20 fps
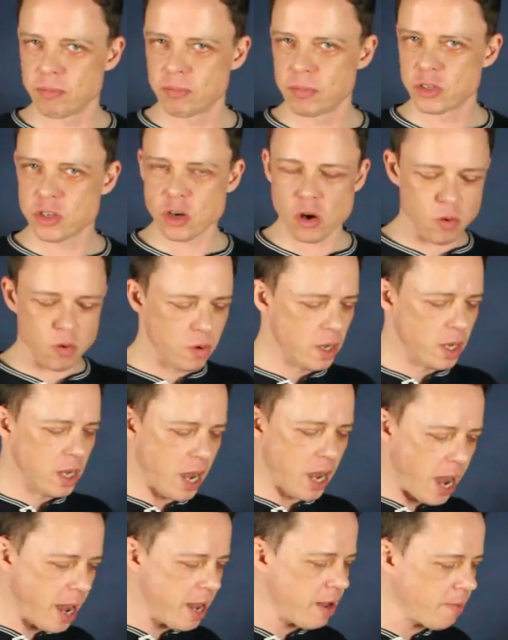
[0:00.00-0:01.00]
So
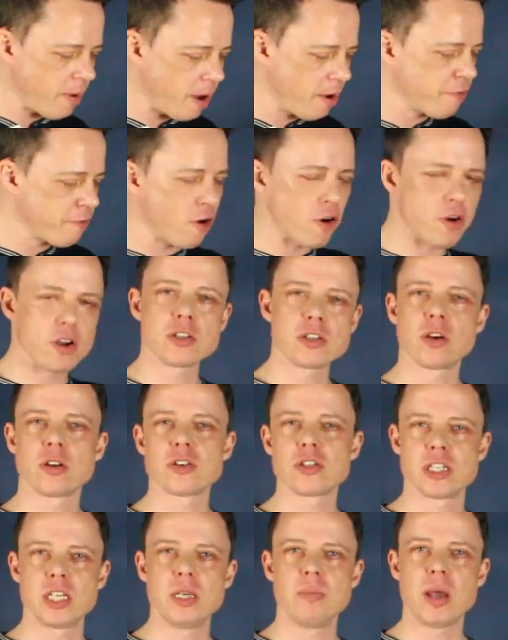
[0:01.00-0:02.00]
I focus on
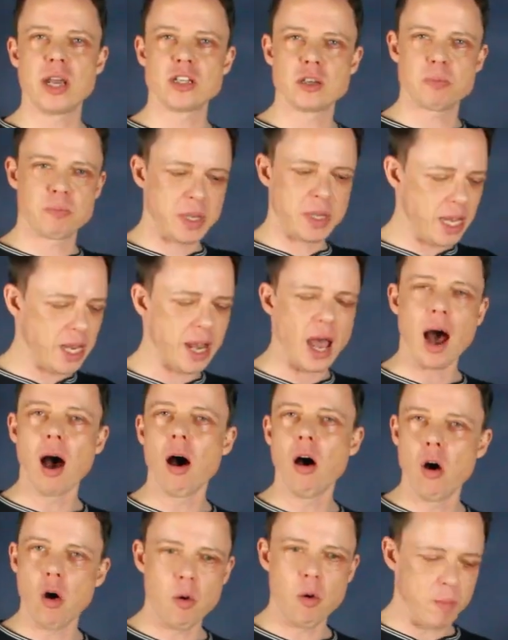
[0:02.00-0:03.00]
C major being our
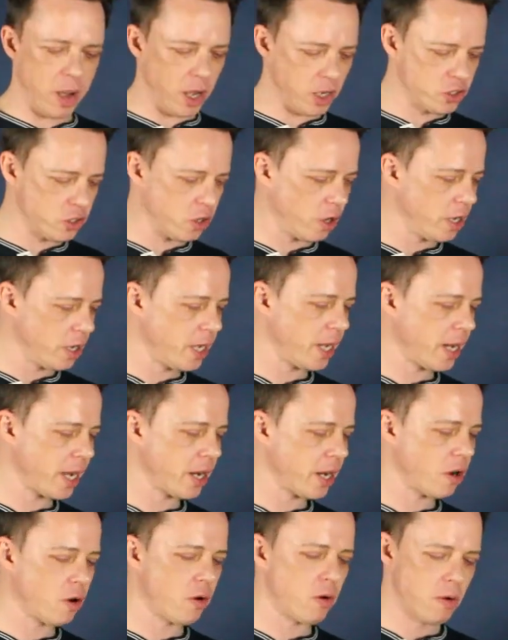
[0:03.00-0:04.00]
home, our tonic, and I
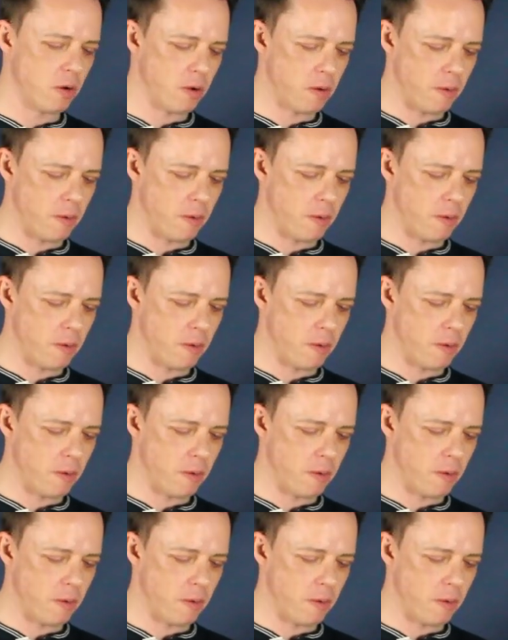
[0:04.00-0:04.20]
go...